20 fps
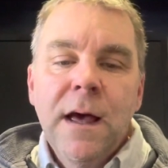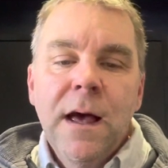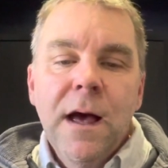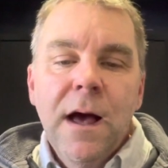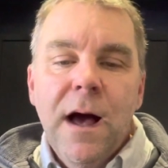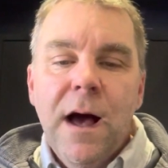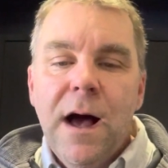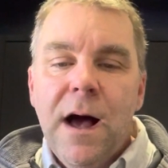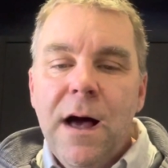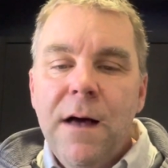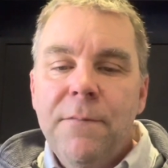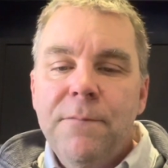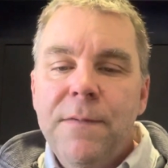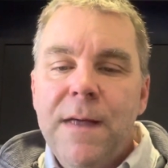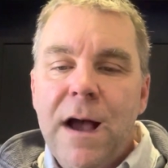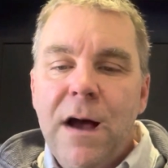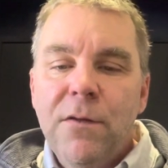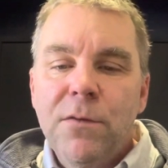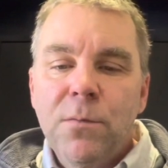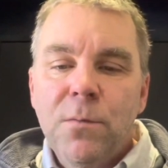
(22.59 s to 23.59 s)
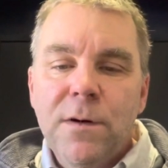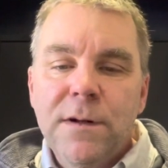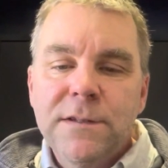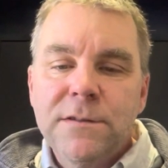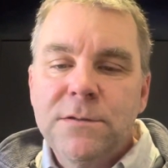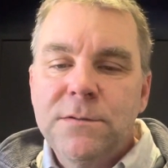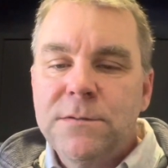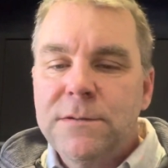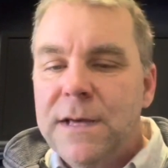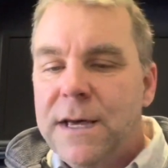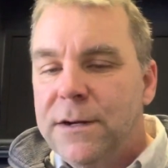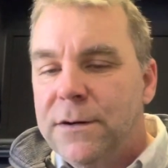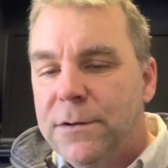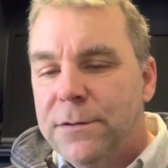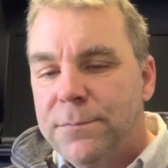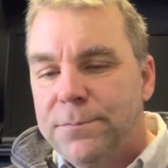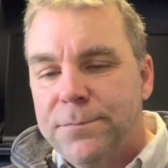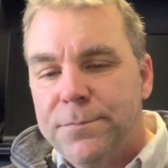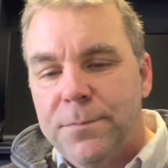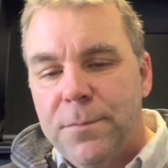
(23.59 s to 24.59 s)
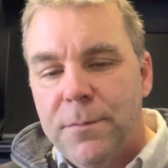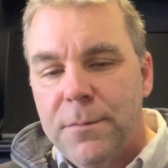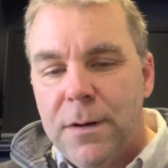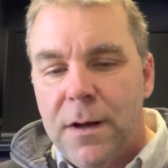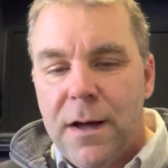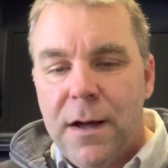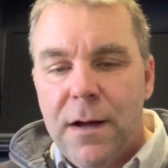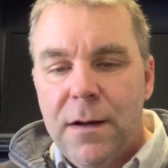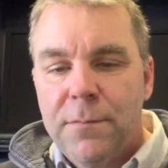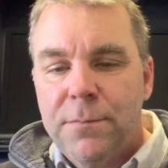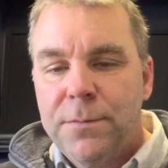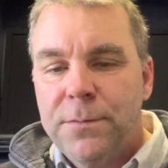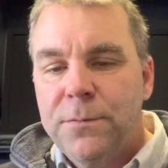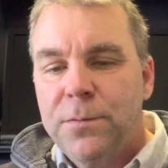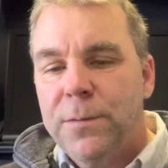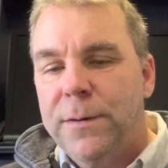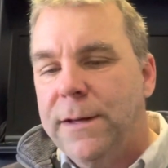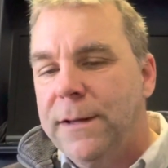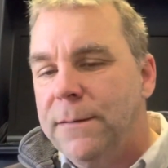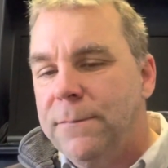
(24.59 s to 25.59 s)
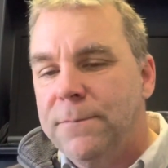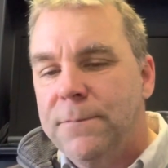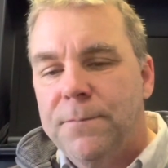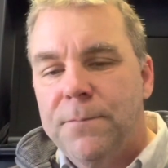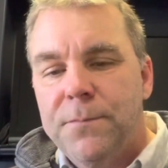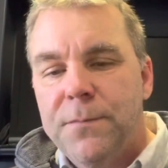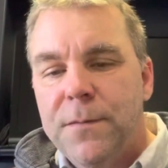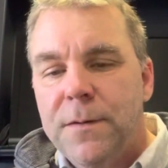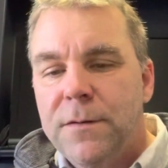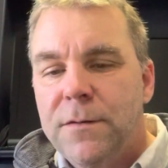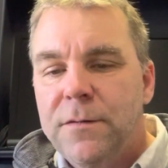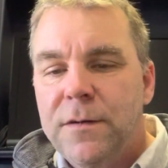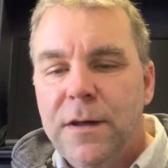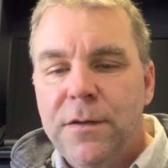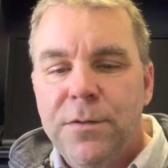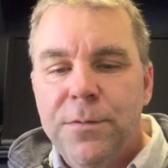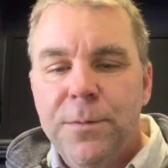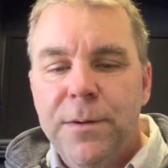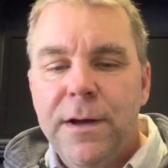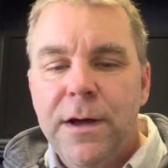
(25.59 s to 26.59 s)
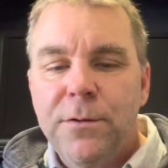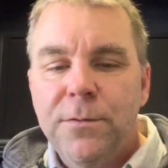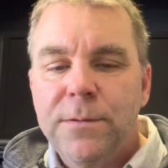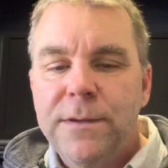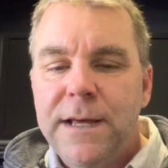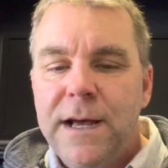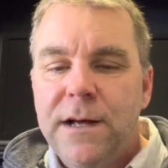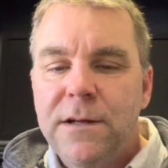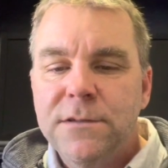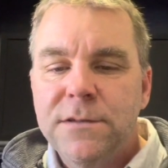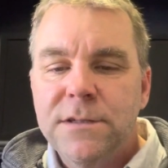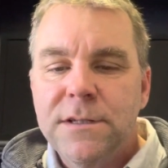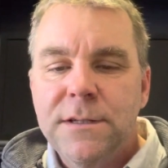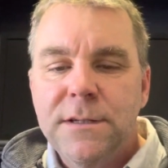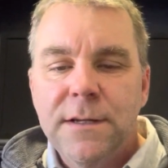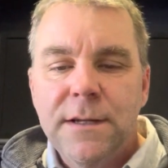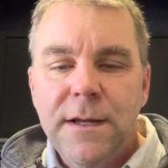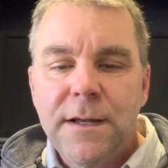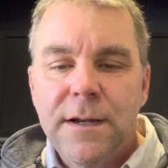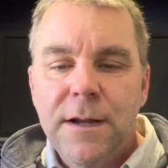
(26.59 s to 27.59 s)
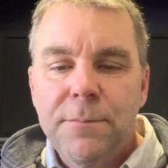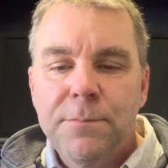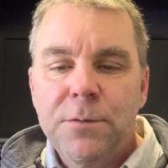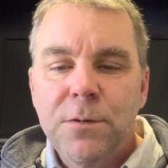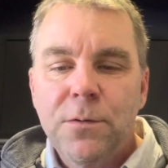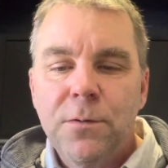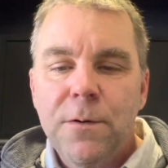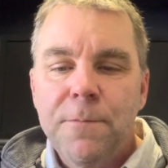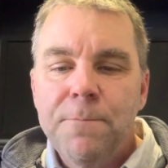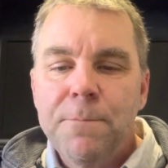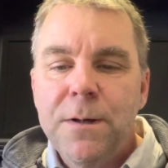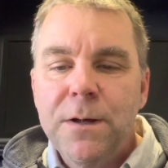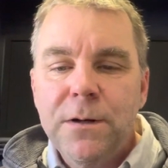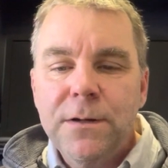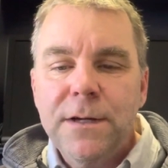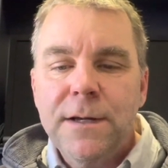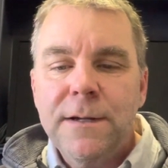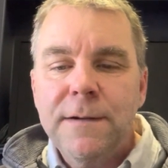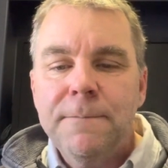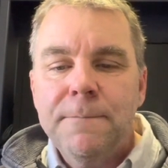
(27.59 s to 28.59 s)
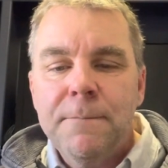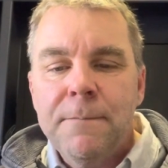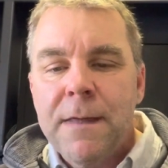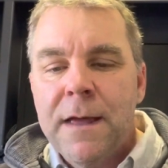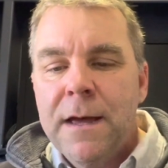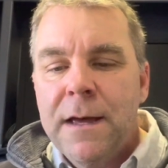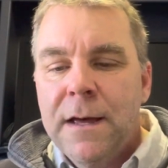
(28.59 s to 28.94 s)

Uh, now the ones that are uh, between, say, three hundred thousand and up to a million,